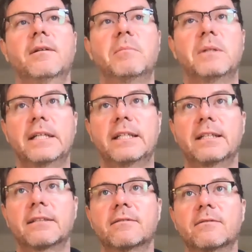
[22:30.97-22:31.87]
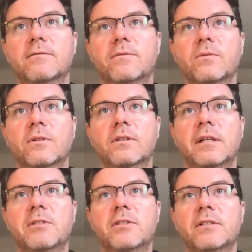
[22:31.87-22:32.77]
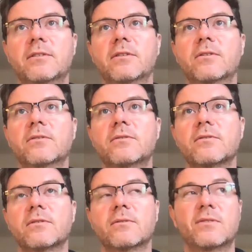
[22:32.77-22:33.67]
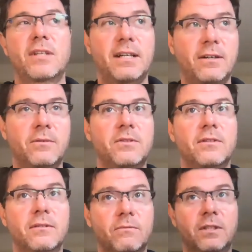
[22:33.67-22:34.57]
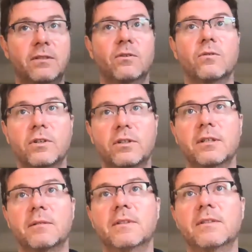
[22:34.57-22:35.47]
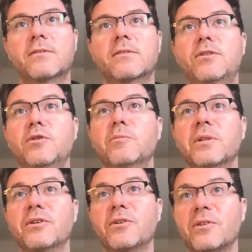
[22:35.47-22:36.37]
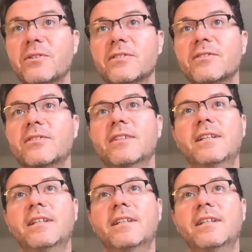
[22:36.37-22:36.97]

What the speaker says: planning for climate change in the coastal zone, is how is it that we can overcome these human hurdles